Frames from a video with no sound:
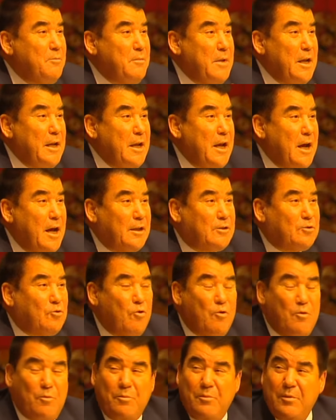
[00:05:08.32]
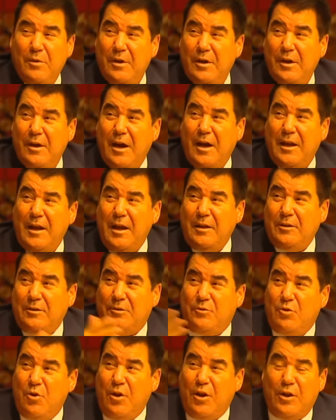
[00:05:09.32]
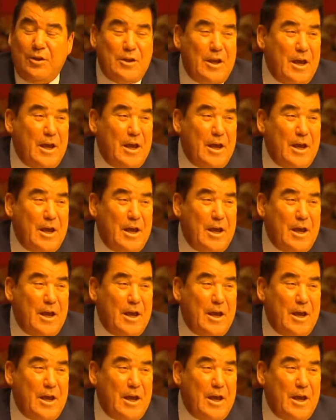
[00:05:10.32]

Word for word: Parliament to issue bizarre edicts,